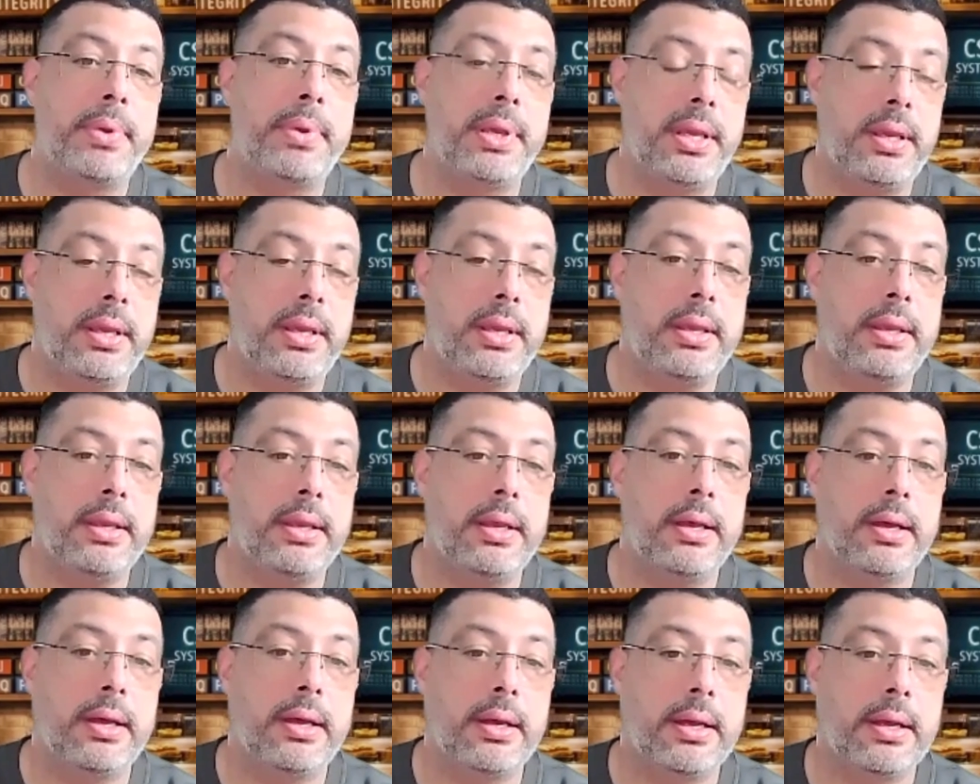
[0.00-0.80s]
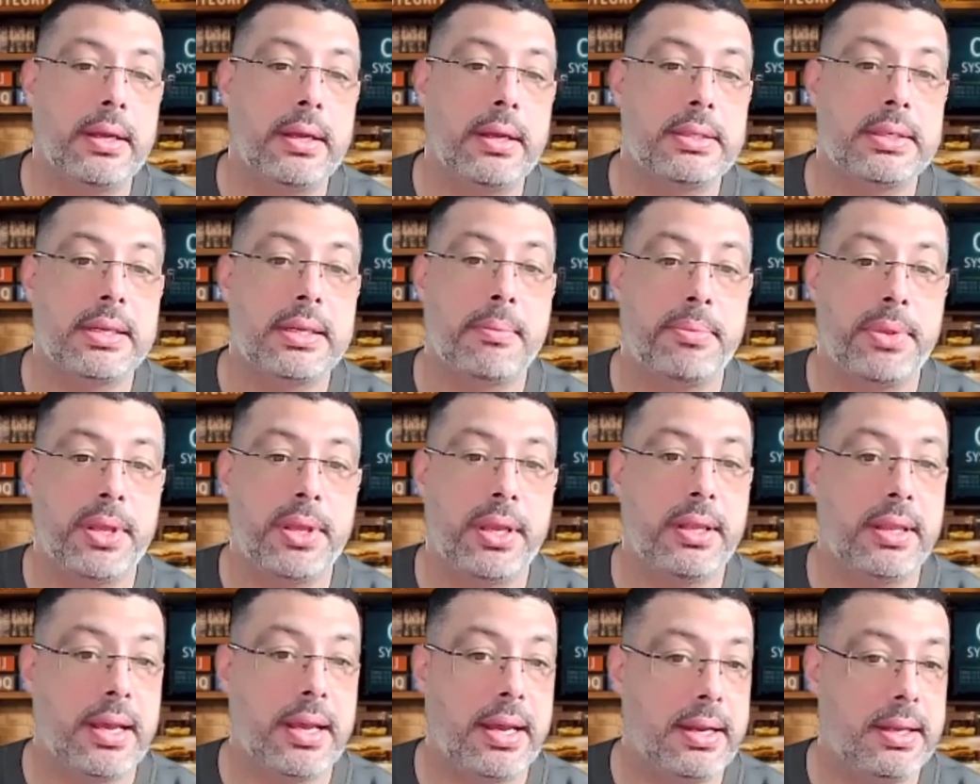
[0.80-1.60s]
be
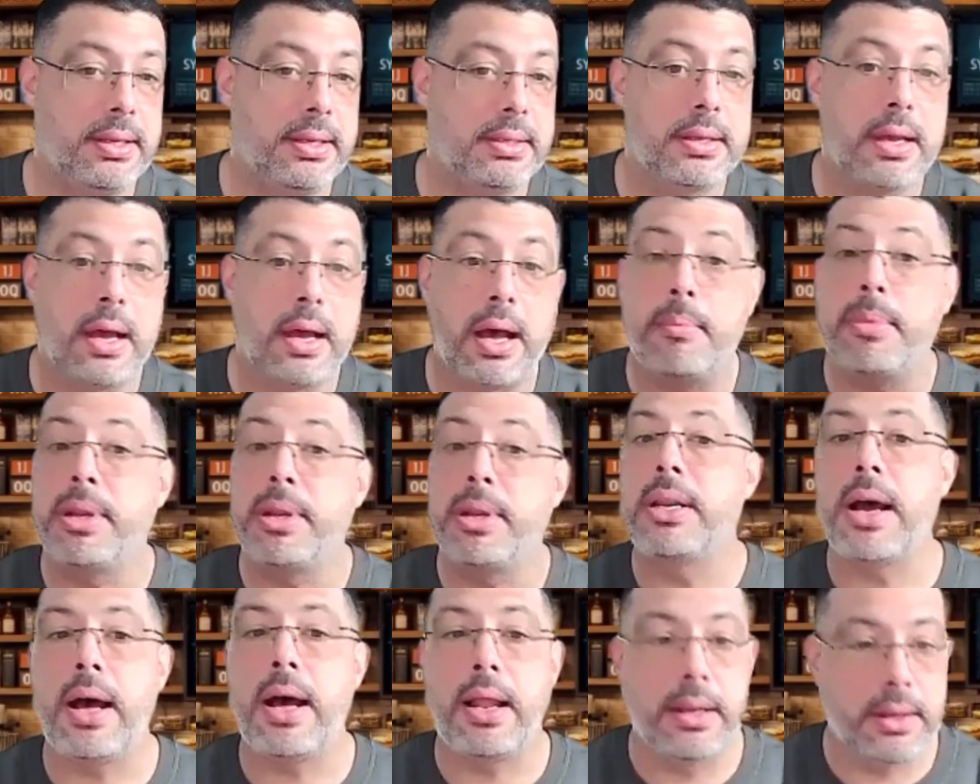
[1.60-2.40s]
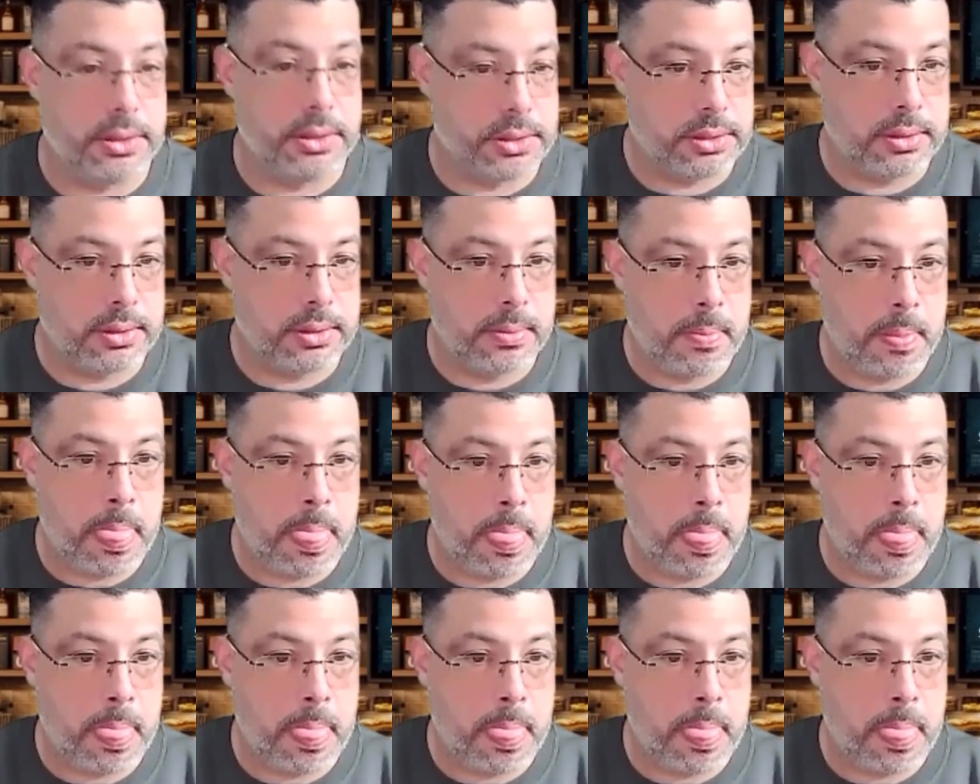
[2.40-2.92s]
something that is common knowledge.